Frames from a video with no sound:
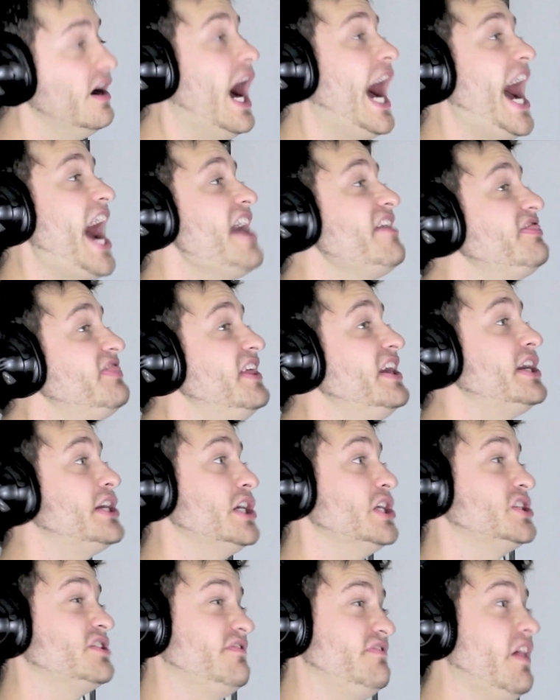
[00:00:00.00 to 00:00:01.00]
I think
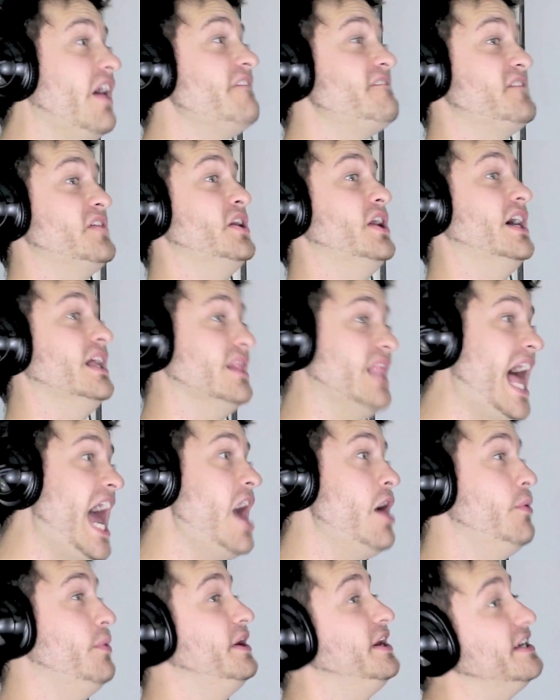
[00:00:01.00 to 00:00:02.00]
it's fucking
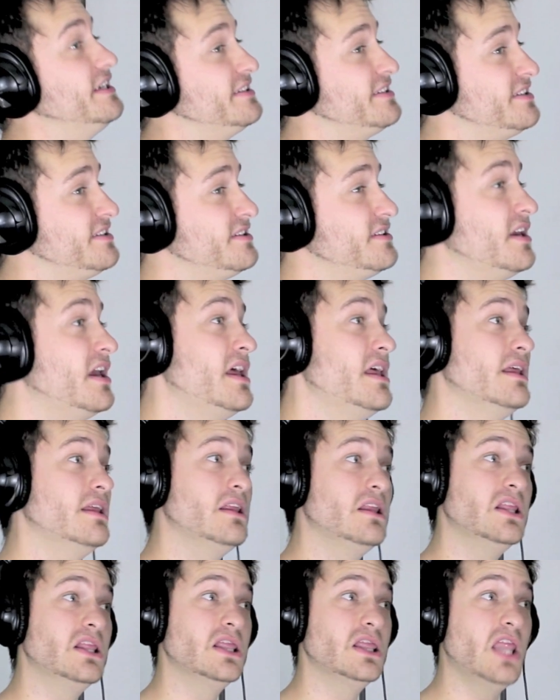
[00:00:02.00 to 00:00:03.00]
hilarious.
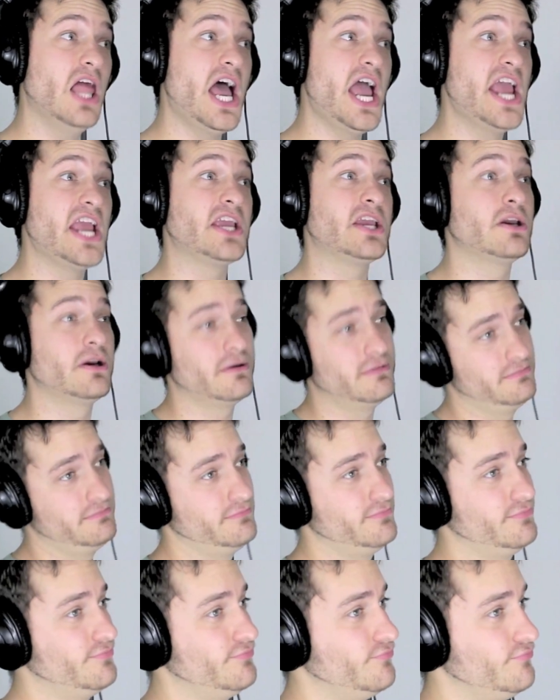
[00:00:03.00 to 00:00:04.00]
Like,
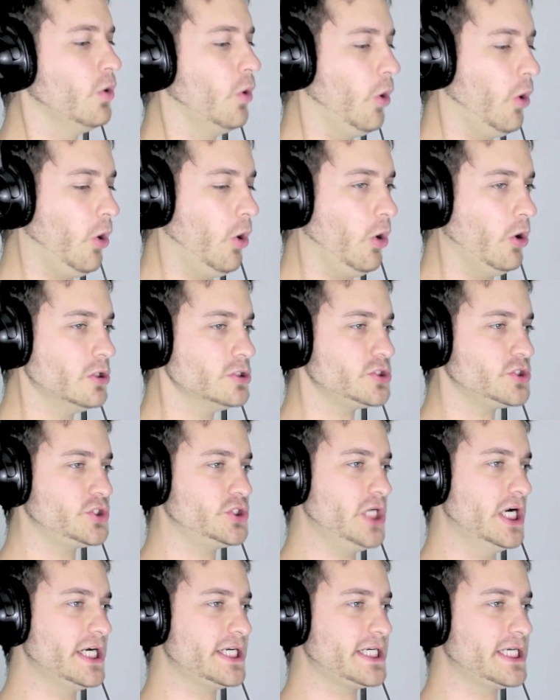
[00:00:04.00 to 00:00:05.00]
oh,
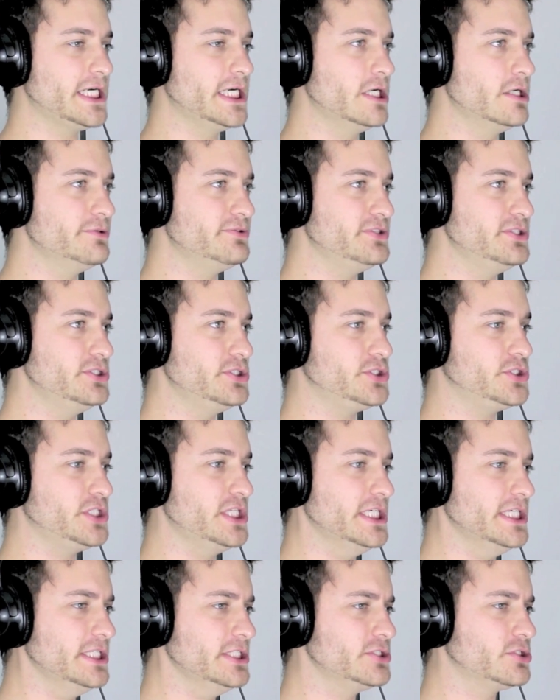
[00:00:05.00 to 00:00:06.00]
check out these
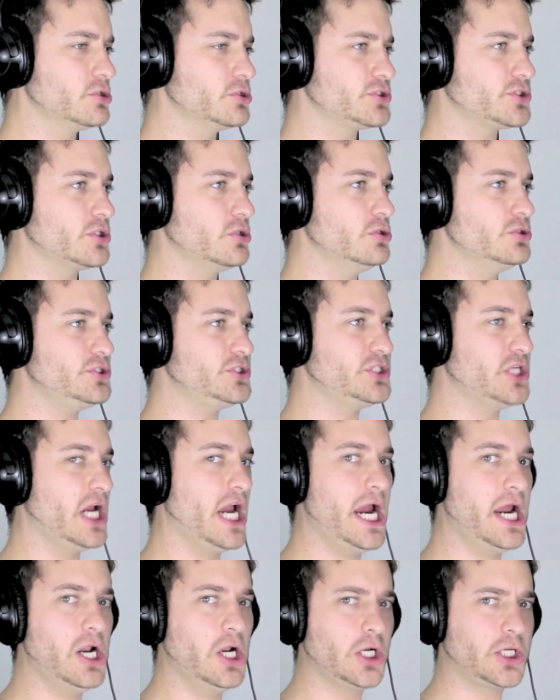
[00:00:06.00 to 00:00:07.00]
jeans are so
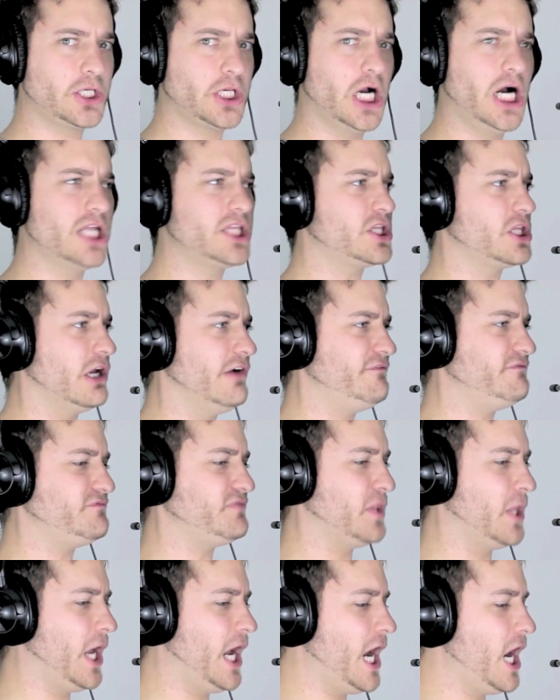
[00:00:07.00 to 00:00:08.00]
shady, got the
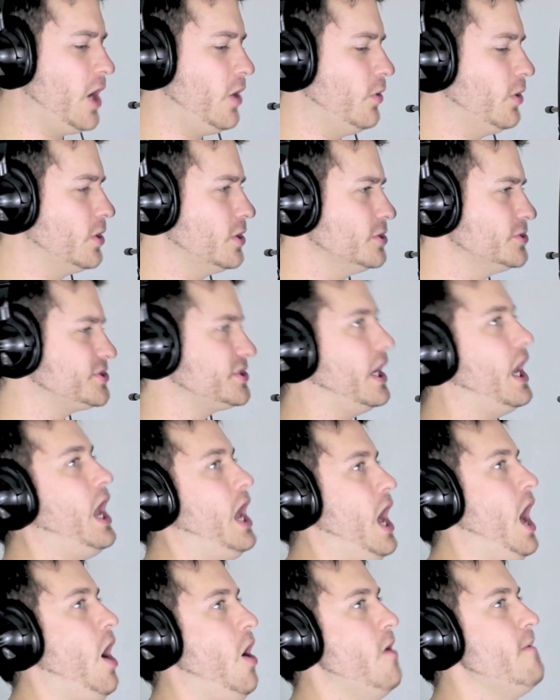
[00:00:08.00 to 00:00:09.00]
flowers.
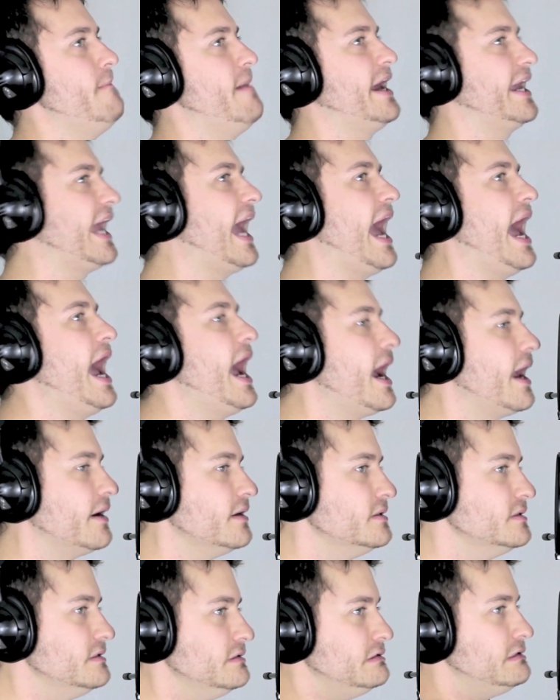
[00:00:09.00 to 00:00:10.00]
Oh my god.
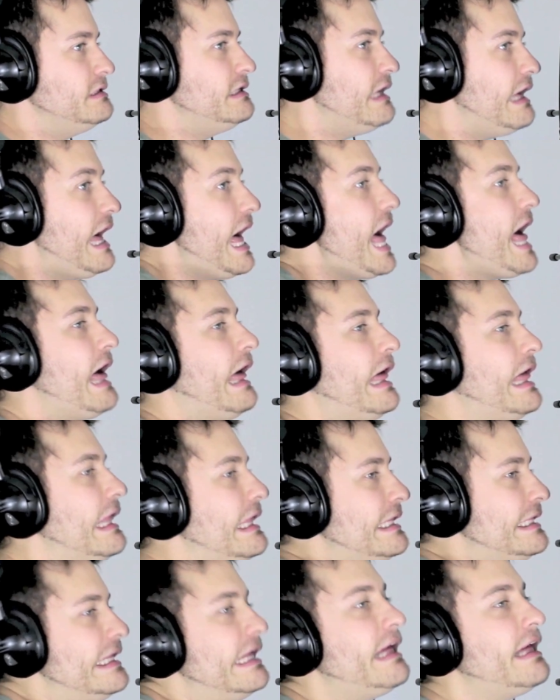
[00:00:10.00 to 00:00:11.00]

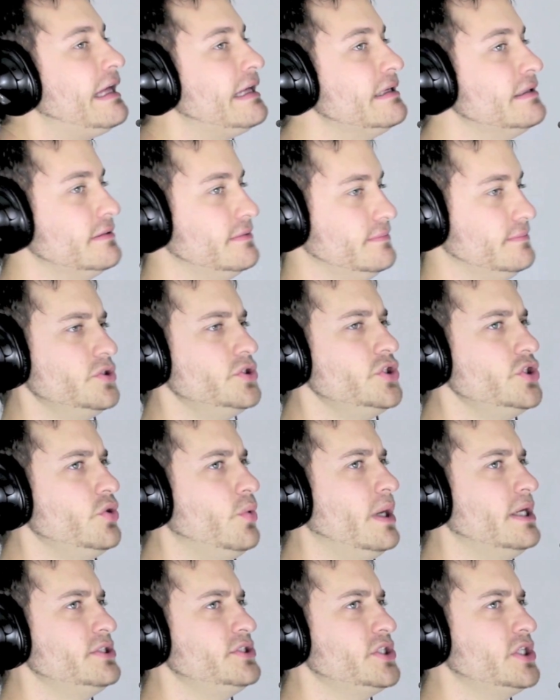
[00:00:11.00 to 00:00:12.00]
Ah! Do you
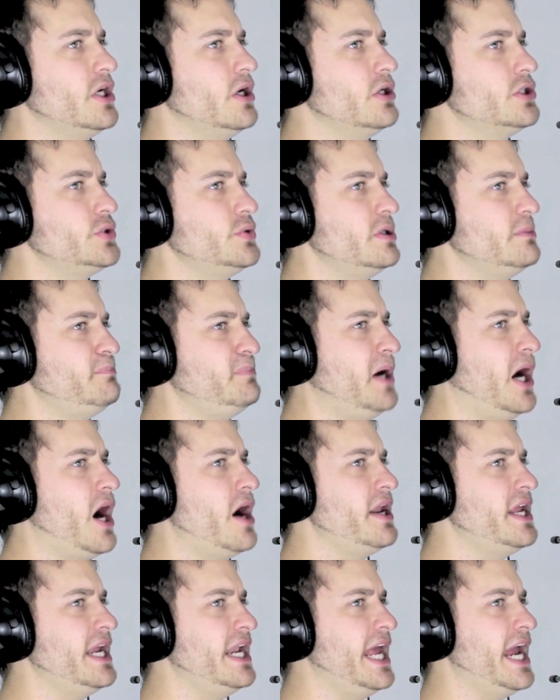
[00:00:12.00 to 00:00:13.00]
want to go to a
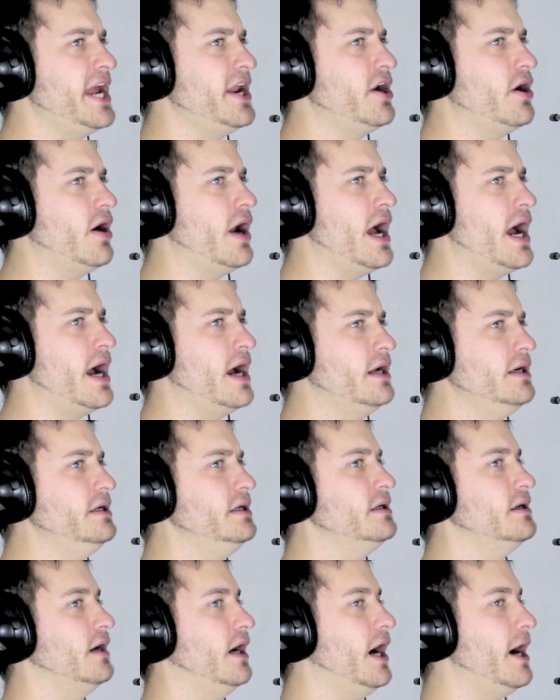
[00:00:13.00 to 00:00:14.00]
party later on?
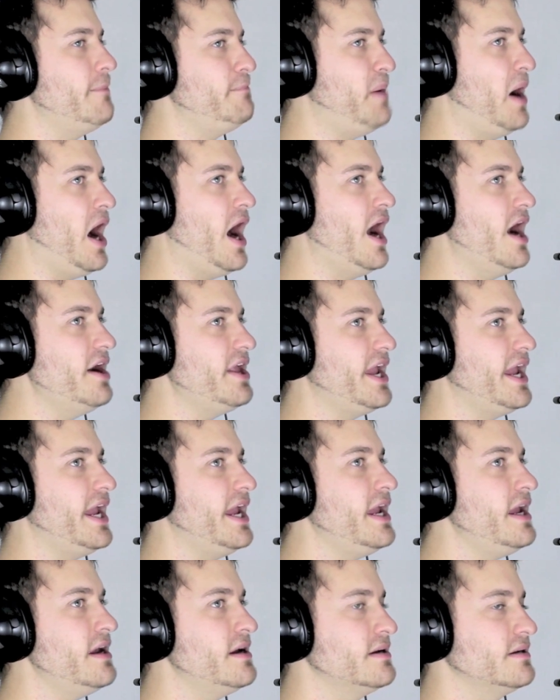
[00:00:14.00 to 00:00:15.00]
A
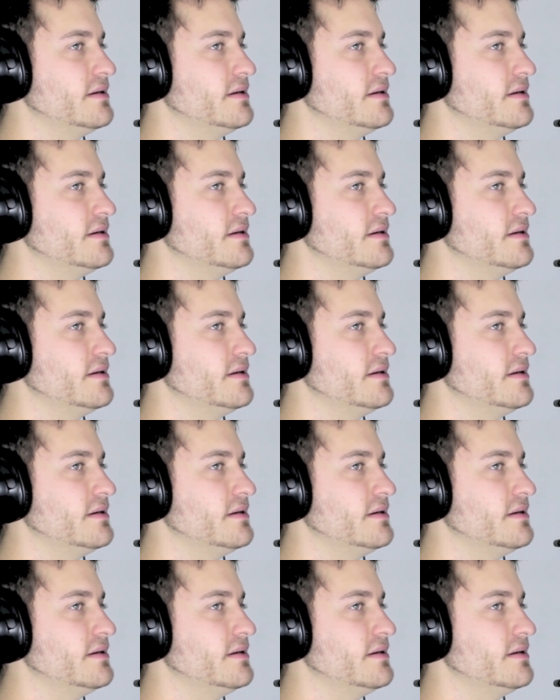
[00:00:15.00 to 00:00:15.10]
party?